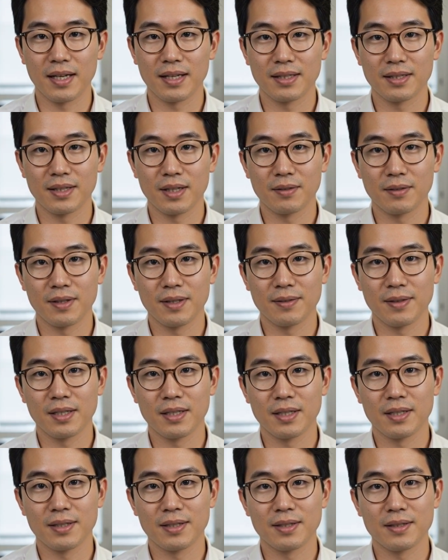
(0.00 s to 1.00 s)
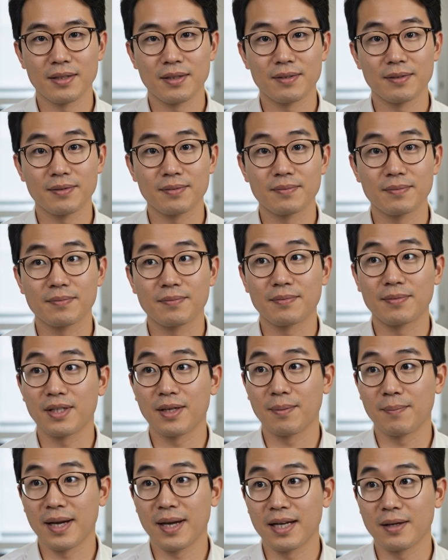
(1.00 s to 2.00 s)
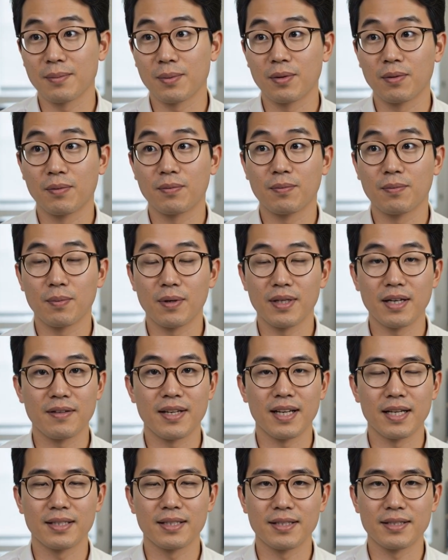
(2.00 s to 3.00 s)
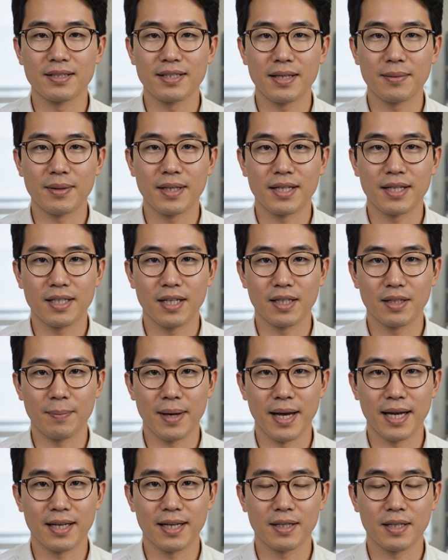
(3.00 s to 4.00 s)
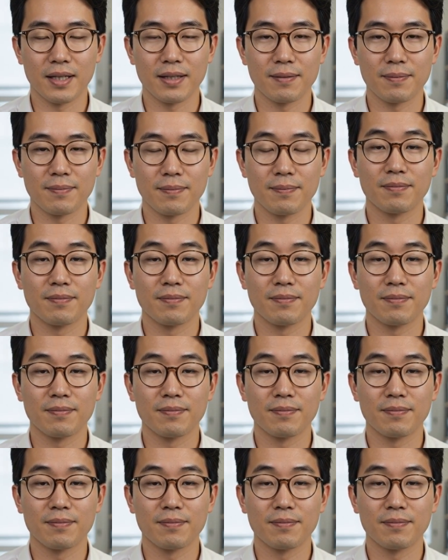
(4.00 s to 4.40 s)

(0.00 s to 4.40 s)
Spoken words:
and surface finishes compatible with advanced semiconductor packaging.